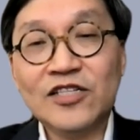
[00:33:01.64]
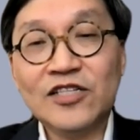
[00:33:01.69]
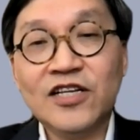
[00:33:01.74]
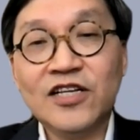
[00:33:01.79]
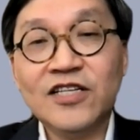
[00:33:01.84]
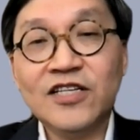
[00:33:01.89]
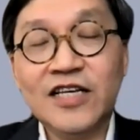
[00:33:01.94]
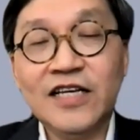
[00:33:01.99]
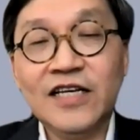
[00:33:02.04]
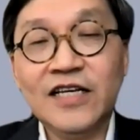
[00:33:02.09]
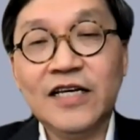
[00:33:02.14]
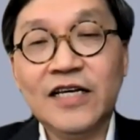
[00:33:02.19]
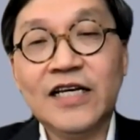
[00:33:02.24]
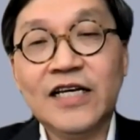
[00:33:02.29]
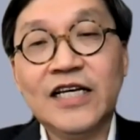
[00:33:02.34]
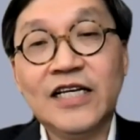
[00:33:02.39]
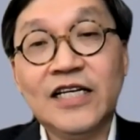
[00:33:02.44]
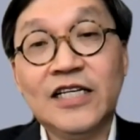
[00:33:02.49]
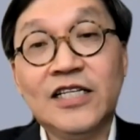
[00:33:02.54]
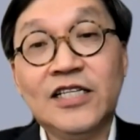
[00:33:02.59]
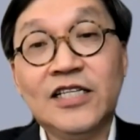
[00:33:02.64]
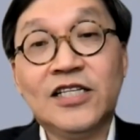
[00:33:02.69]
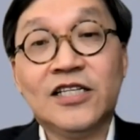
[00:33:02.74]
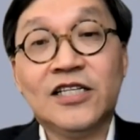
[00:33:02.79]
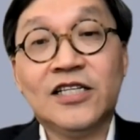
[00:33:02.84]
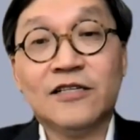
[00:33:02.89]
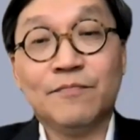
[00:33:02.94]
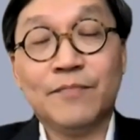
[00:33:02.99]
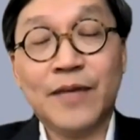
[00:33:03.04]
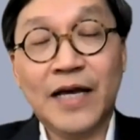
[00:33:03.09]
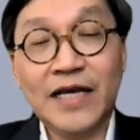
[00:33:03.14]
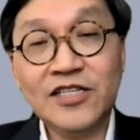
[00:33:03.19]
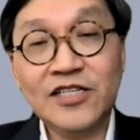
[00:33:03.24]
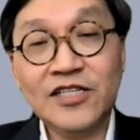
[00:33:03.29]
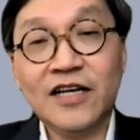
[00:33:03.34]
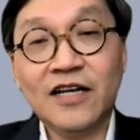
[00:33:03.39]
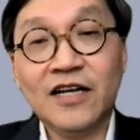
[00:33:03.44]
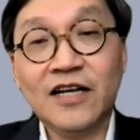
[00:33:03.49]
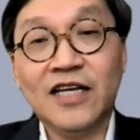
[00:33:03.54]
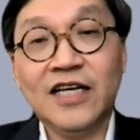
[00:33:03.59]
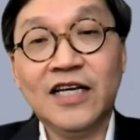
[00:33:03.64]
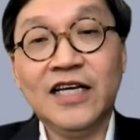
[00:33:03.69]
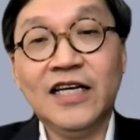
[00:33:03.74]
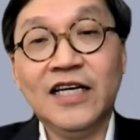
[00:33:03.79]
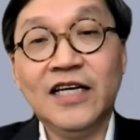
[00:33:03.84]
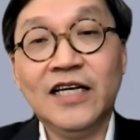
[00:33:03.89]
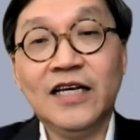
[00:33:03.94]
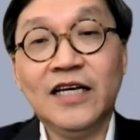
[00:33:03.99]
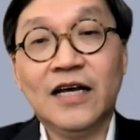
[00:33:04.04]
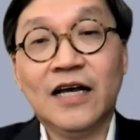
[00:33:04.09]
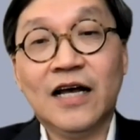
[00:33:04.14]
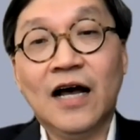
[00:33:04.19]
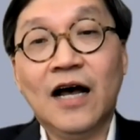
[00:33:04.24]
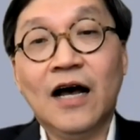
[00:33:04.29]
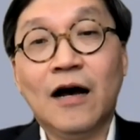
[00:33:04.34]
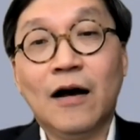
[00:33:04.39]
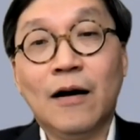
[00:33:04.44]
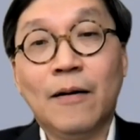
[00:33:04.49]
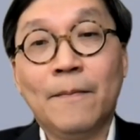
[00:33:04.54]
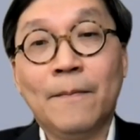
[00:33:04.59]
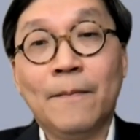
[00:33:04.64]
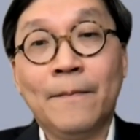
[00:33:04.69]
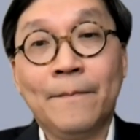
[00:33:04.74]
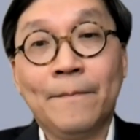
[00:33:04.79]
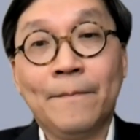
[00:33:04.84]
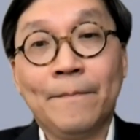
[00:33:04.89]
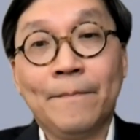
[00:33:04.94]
city is basically more